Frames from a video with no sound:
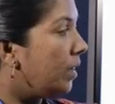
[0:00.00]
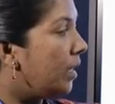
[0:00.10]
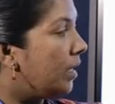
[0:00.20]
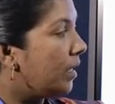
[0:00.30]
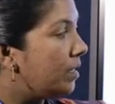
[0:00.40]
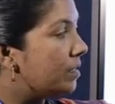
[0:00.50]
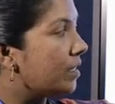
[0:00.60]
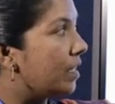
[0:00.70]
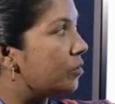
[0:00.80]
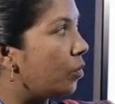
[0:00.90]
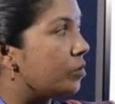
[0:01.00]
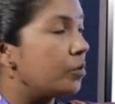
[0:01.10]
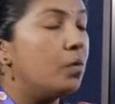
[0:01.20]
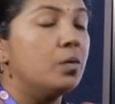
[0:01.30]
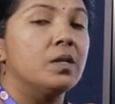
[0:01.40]
then in this case
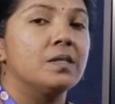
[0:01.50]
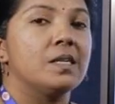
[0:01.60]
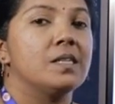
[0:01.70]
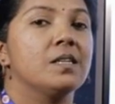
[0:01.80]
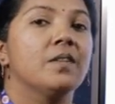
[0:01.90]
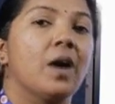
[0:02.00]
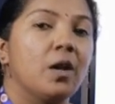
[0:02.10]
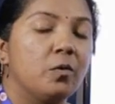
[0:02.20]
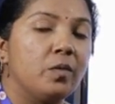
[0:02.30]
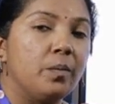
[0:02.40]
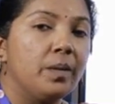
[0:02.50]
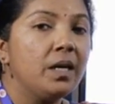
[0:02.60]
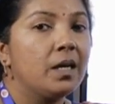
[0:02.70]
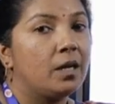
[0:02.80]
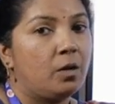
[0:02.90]
also the CST value will be
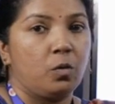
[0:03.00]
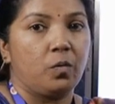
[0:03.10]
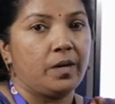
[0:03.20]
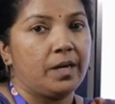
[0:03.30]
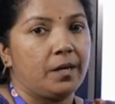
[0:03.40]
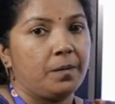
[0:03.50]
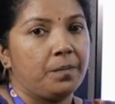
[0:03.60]
lowered.